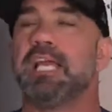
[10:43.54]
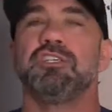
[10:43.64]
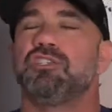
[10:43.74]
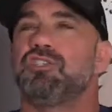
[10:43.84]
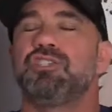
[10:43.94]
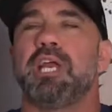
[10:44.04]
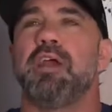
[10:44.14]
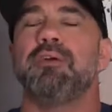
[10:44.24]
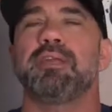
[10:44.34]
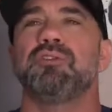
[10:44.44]

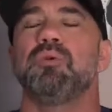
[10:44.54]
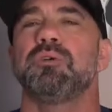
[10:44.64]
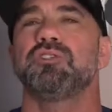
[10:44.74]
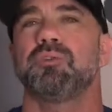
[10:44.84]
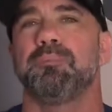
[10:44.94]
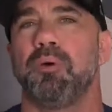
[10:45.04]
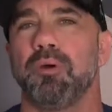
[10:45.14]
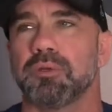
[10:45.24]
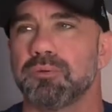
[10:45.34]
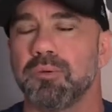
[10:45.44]
Share it to a
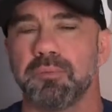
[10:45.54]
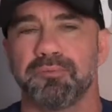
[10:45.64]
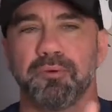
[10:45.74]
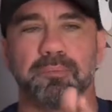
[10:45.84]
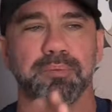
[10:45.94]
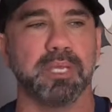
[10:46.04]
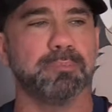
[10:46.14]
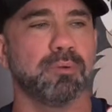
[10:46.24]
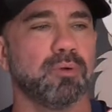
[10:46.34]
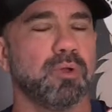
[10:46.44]
support group for
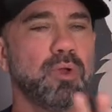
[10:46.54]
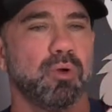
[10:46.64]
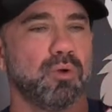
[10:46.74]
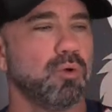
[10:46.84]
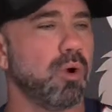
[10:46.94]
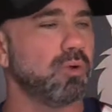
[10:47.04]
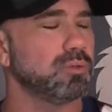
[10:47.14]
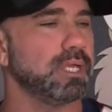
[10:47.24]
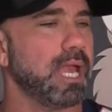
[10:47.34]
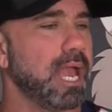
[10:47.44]
people who
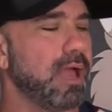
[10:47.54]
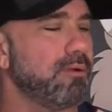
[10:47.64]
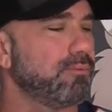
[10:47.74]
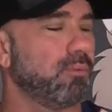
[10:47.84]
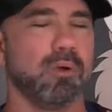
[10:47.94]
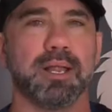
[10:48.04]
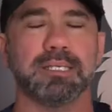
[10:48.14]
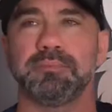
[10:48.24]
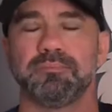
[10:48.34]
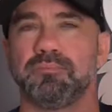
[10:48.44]
only have
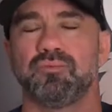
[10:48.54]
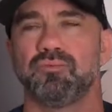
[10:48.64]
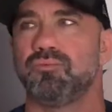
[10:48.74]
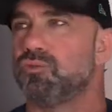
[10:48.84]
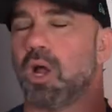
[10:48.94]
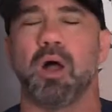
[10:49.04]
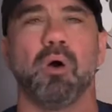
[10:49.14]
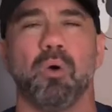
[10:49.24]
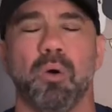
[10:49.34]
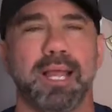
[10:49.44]
one
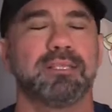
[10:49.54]
toe.